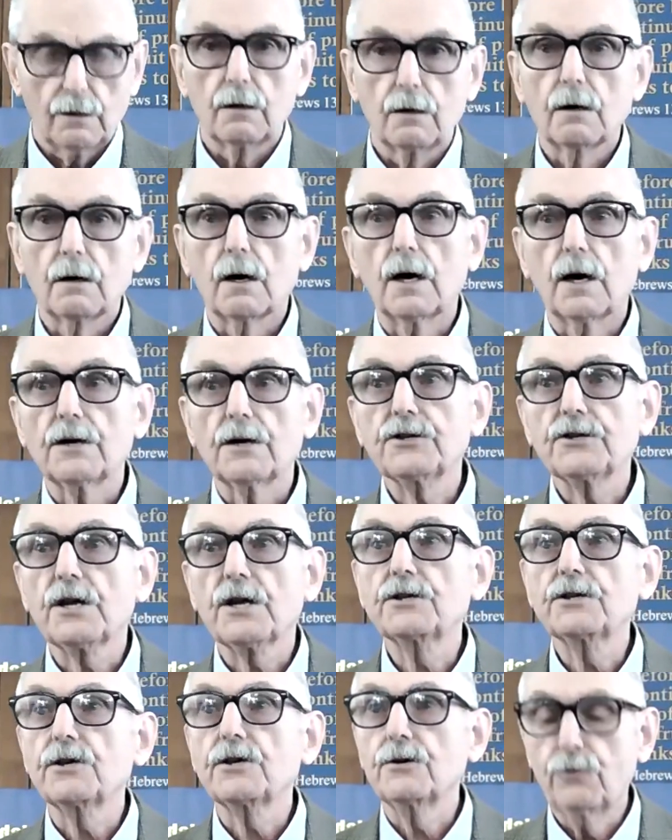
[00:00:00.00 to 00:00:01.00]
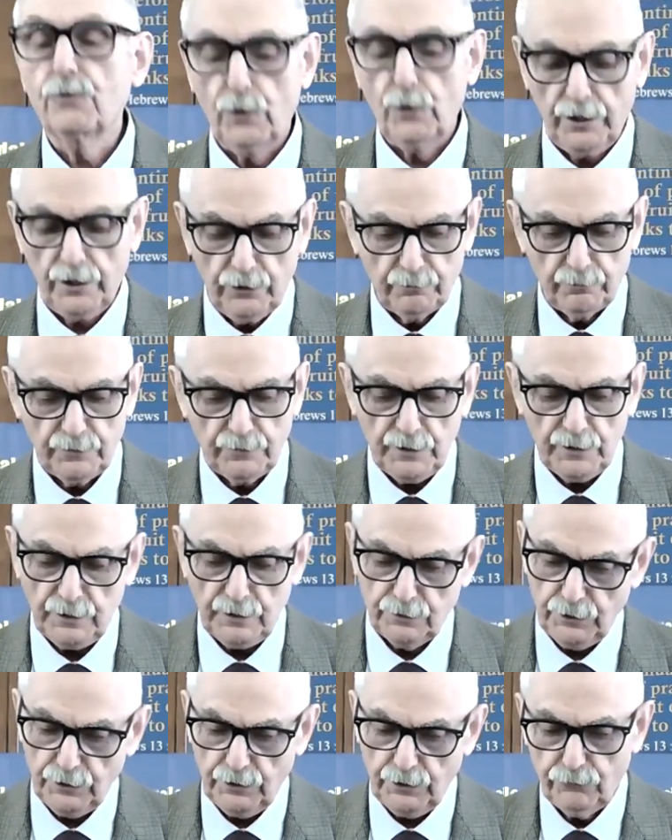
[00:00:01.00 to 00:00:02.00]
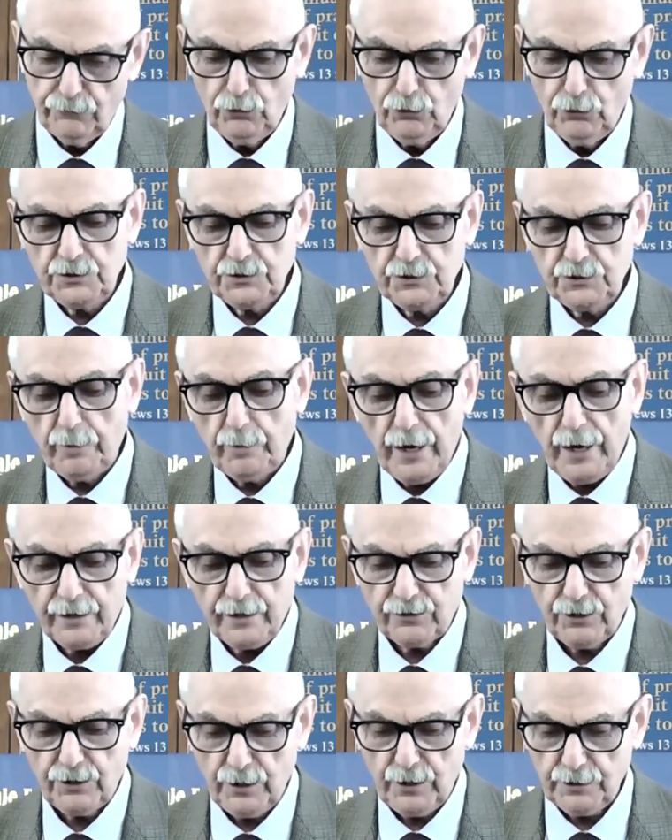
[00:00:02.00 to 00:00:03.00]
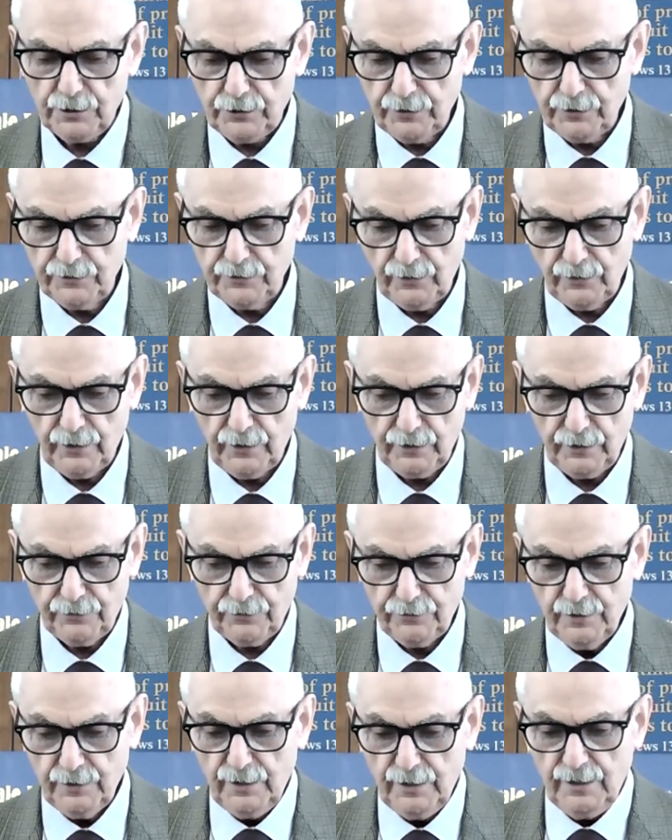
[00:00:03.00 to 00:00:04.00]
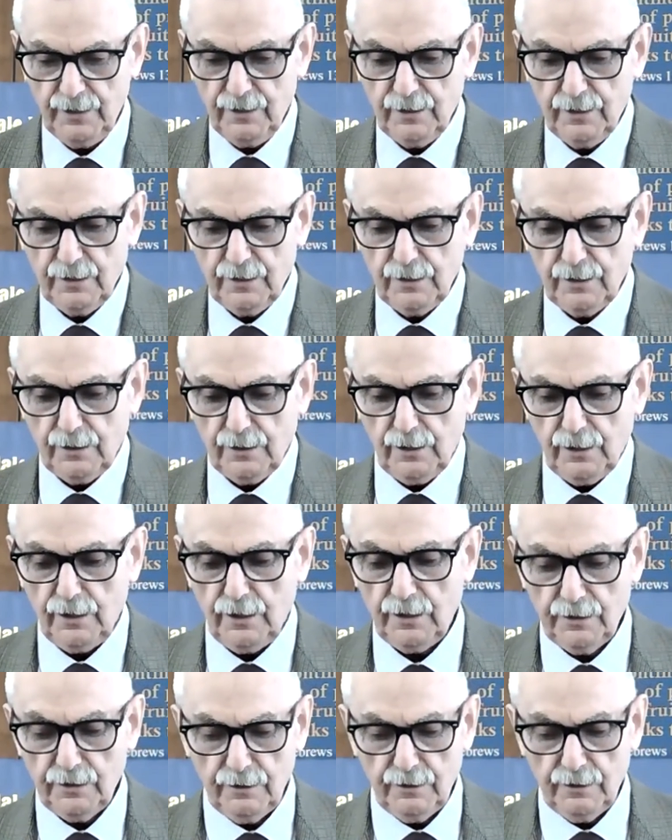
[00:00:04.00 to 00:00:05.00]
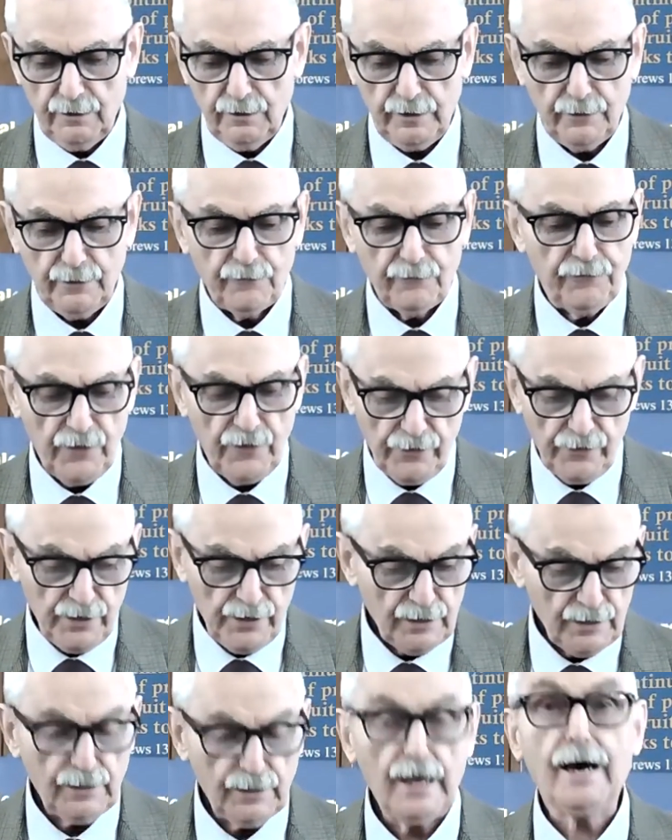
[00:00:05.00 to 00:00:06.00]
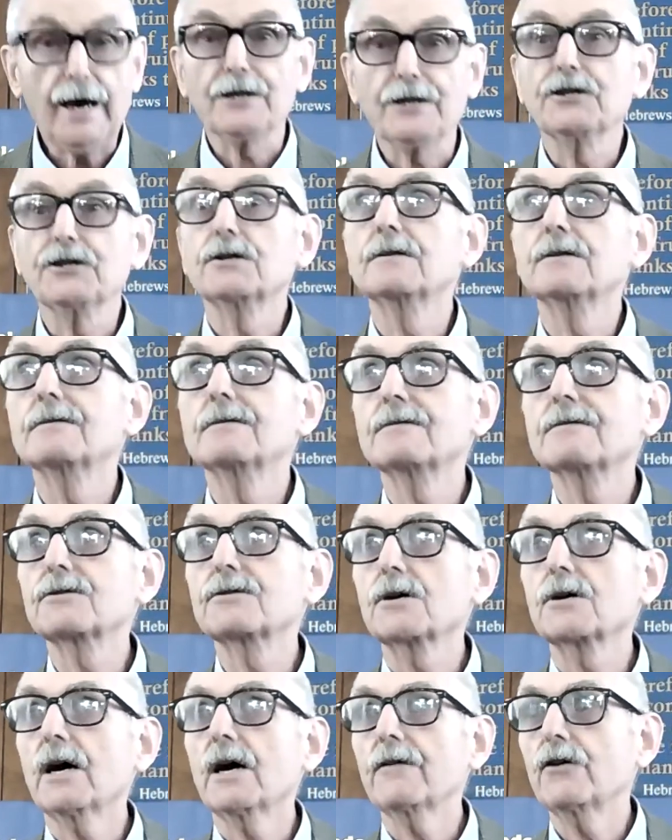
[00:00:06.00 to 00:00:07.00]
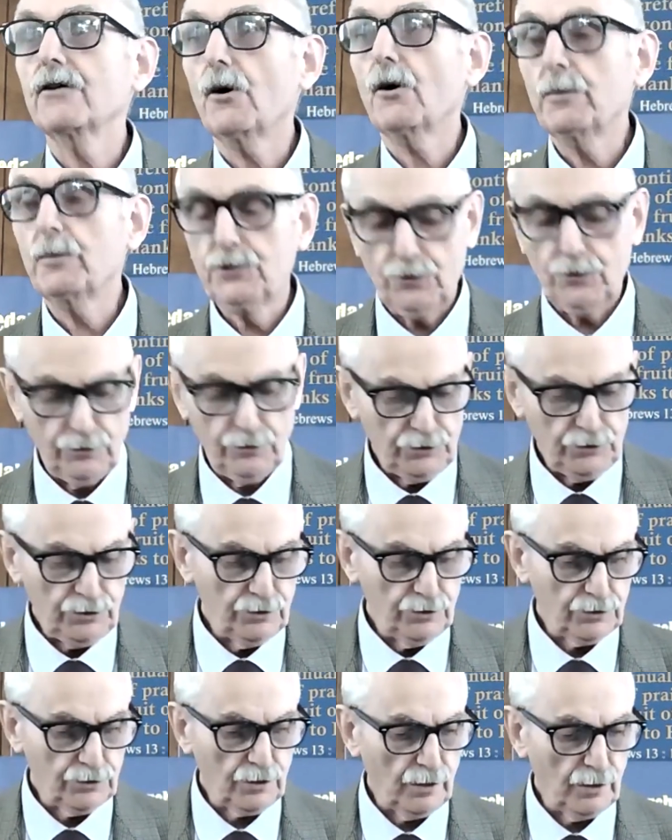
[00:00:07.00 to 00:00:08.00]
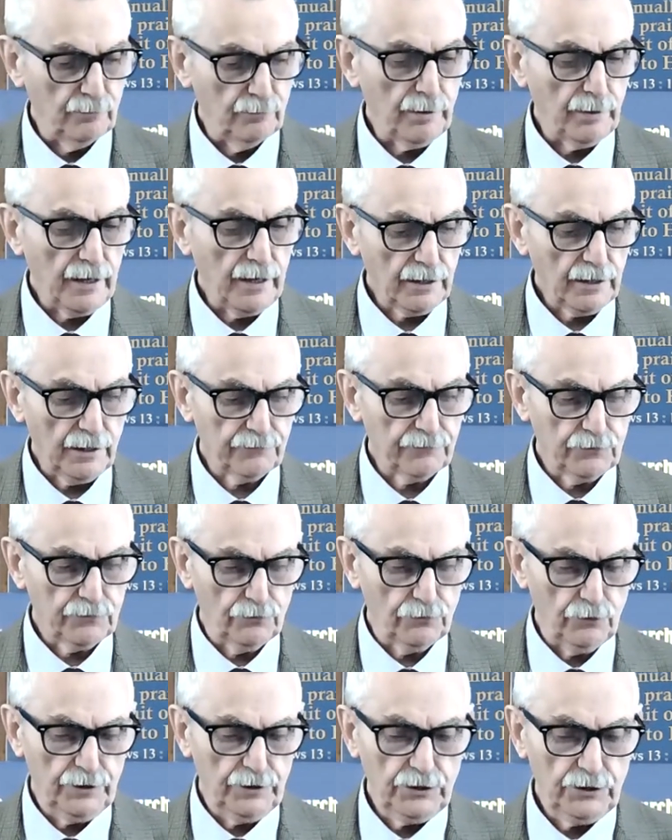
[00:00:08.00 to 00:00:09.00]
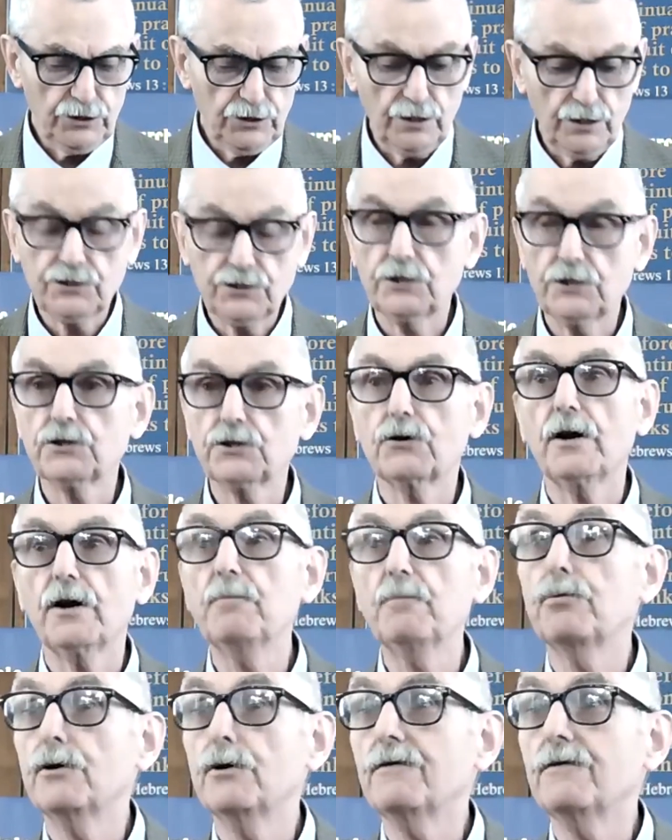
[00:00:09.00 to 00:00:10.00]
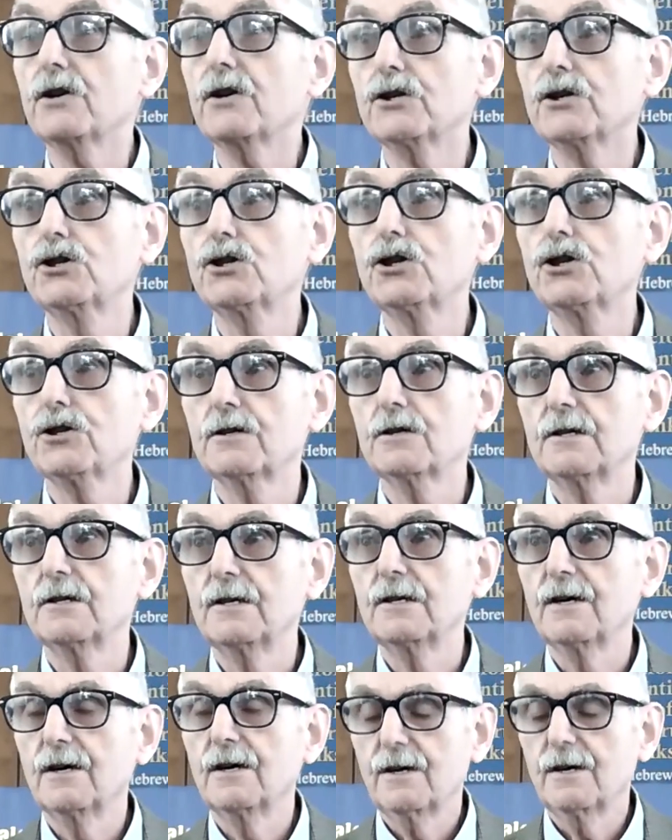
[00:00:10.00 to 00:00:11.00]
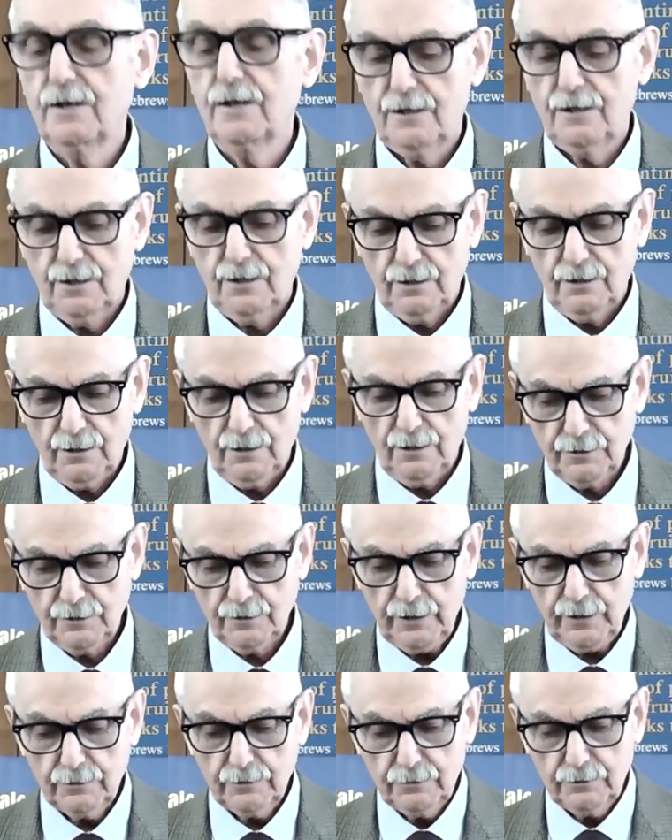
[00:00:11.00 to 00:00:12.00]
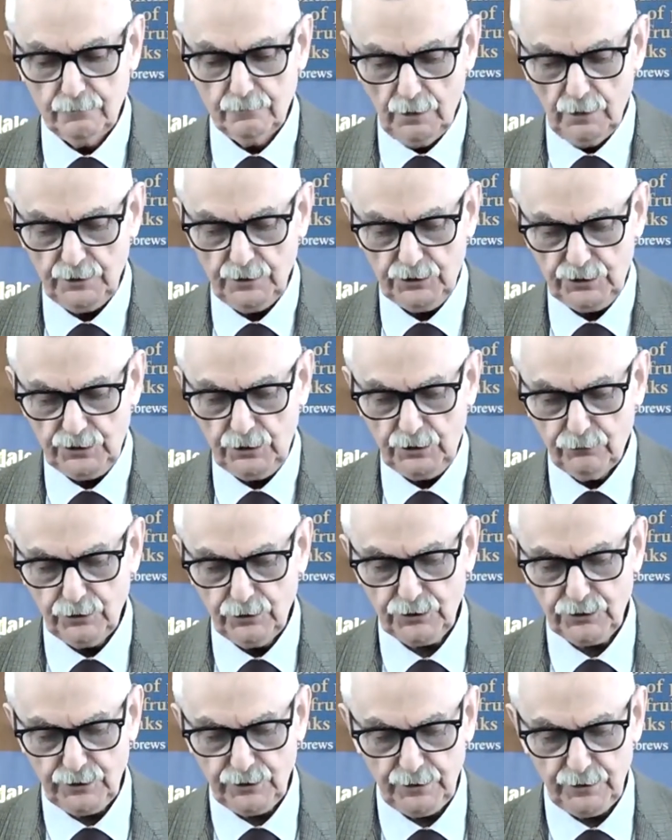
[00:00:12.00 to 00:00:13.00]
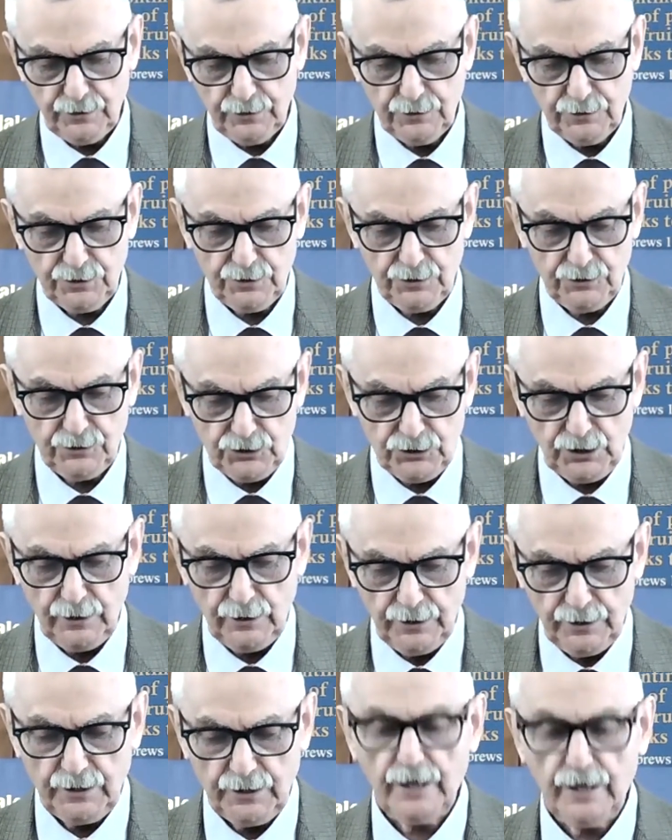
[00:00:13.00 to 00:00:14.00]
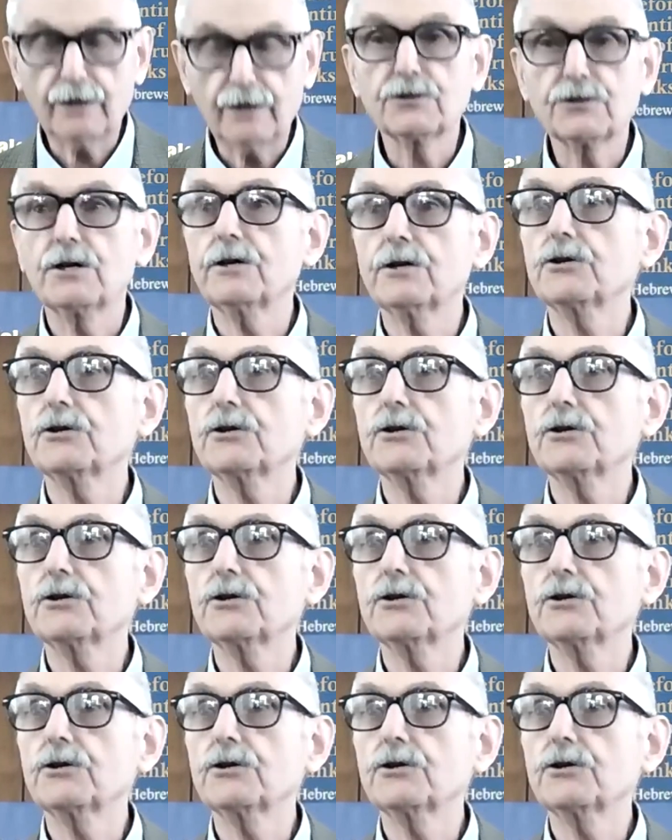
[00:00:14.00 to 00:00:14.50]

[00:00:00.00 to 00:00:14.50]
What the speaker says: I said to William in the room at the back there that I am very glad to have the opportunity to come back after all these years. It's a great privilege, and I seriously, sincerely count it as a